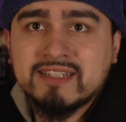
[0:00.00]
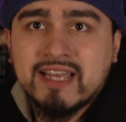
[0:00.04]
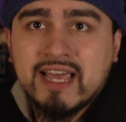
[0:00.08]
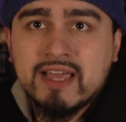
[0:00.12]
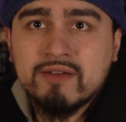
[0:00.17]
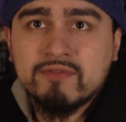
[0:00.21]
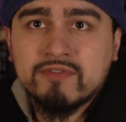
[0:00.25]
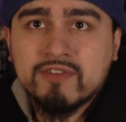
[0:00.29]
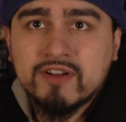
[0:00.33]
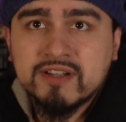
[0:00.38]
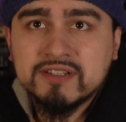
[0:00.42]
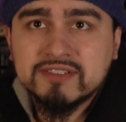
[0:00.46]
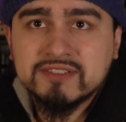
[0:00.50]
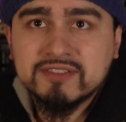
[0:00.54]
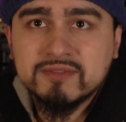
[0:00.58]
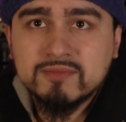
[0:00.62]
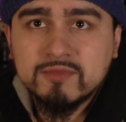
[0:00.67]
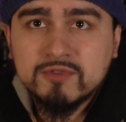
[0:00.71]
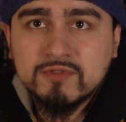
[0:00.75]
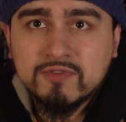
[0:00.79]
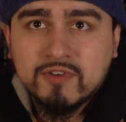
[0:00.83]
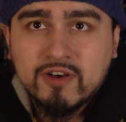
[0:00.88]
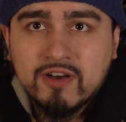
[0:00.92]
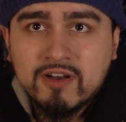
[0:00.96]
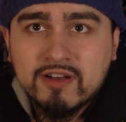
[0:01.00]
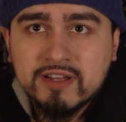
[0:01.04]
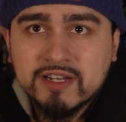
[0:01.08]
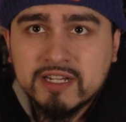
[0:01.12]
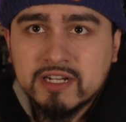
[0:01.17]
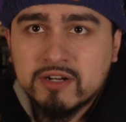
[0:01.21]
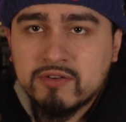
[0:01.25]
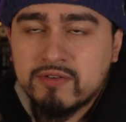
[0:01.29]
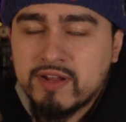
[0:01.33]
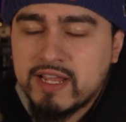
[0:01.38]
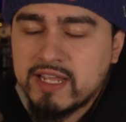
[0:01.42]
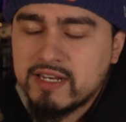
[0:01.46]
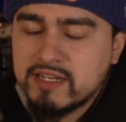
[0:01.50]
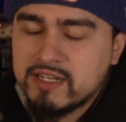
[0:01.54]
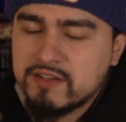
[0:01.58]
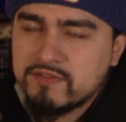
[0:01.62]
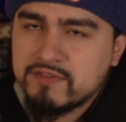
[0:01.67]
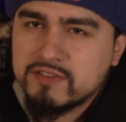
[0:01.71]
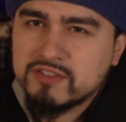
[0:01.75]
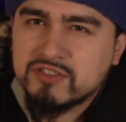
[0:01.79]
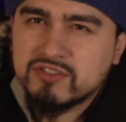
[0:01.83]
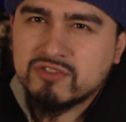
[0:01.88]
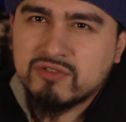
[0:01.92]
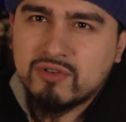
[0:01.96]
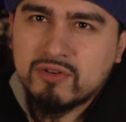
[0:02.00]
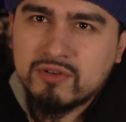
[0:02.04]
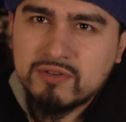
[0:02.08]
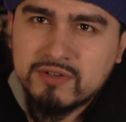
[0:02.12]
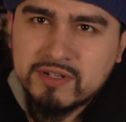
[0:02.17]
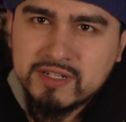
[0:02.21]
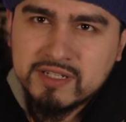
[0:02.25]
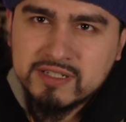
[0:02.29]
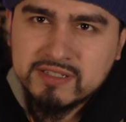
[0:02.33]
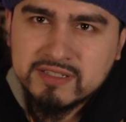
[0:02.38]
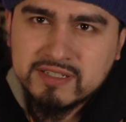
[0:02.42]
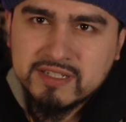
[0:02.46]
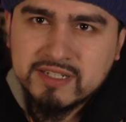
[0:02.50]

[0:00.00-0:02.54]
time for us to move on and create different stories